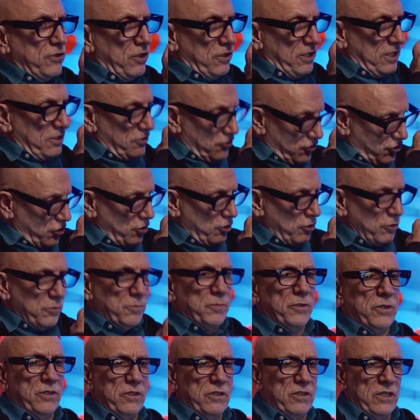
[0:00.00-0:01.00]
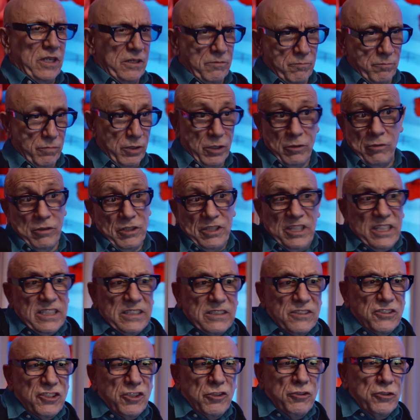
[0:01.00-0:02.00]
on his tube and blow, and
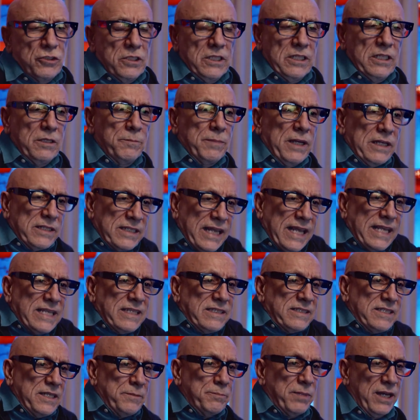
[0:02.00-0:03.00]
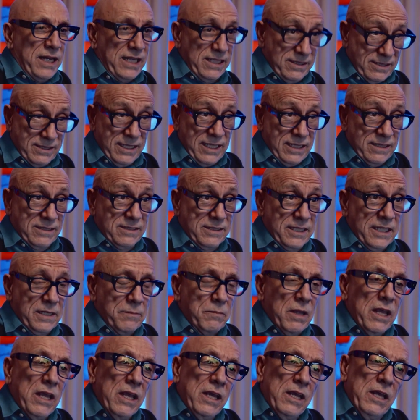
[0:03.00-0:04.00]
it's usually about 80 by 60.
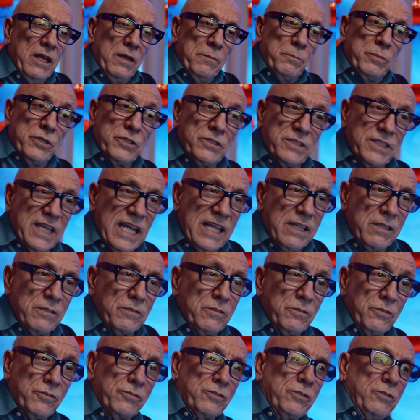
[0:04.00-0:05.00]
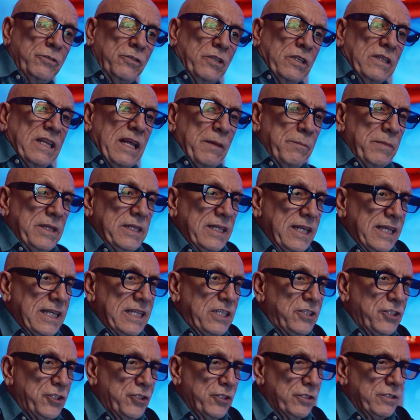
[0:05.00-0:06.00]
But now, through the
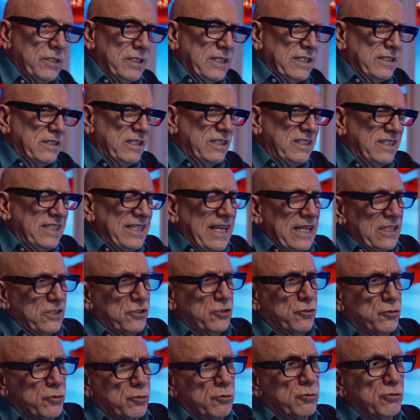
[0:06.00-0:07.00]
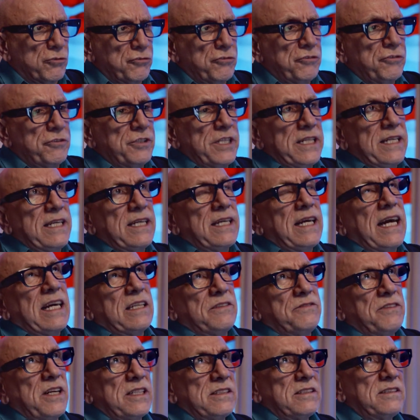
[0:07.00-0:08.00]
lamination, the extraordinary
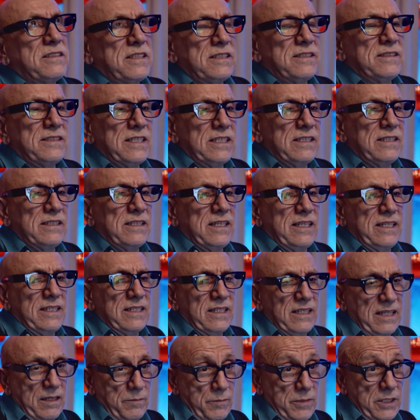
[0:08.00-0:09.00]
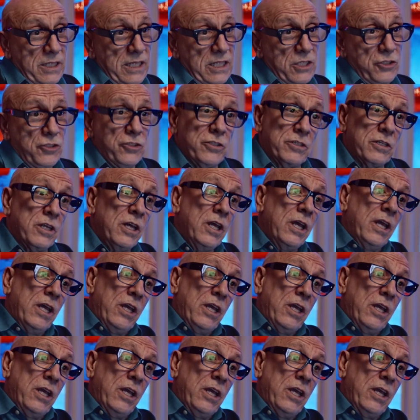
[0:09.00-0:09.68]
advances in lamination,